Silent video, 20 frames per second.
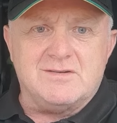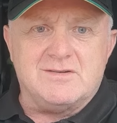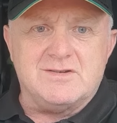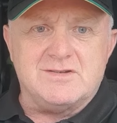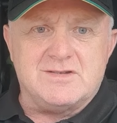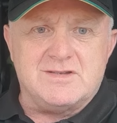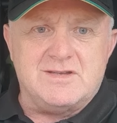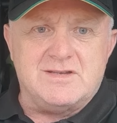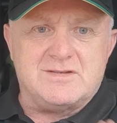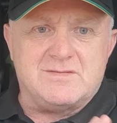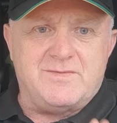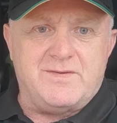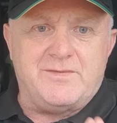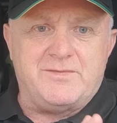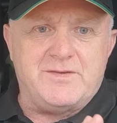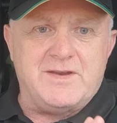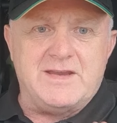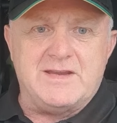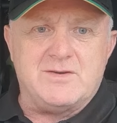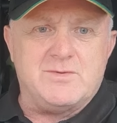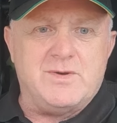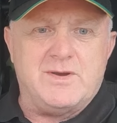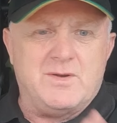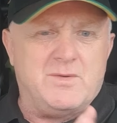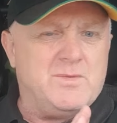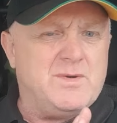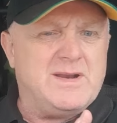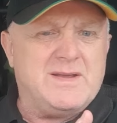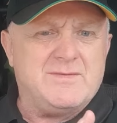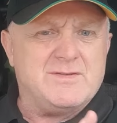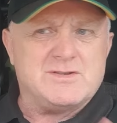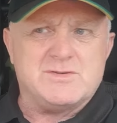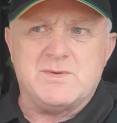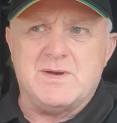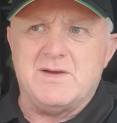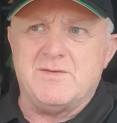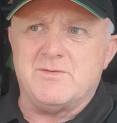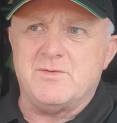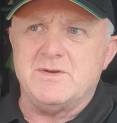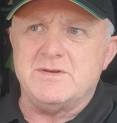because of this 15 quid or whatever,
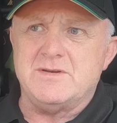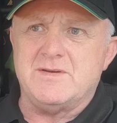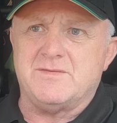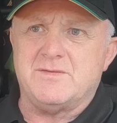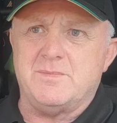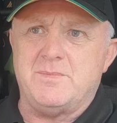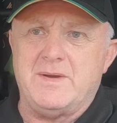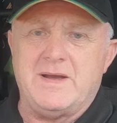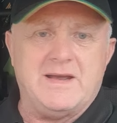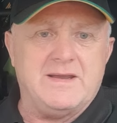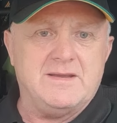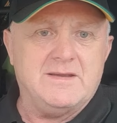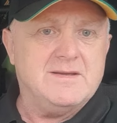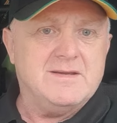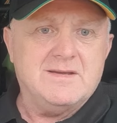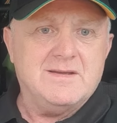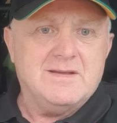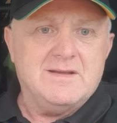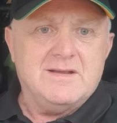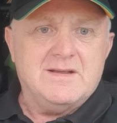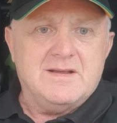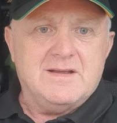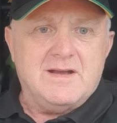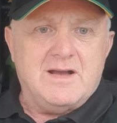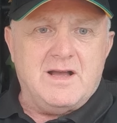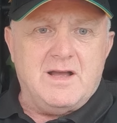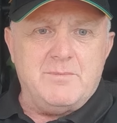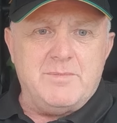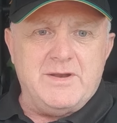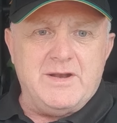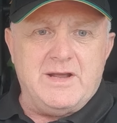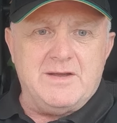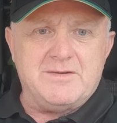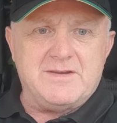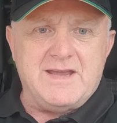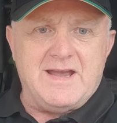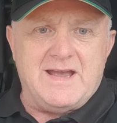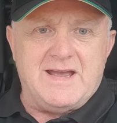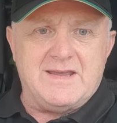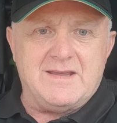12 quid you have to pay, I've been
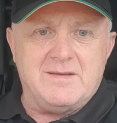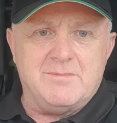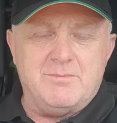okay.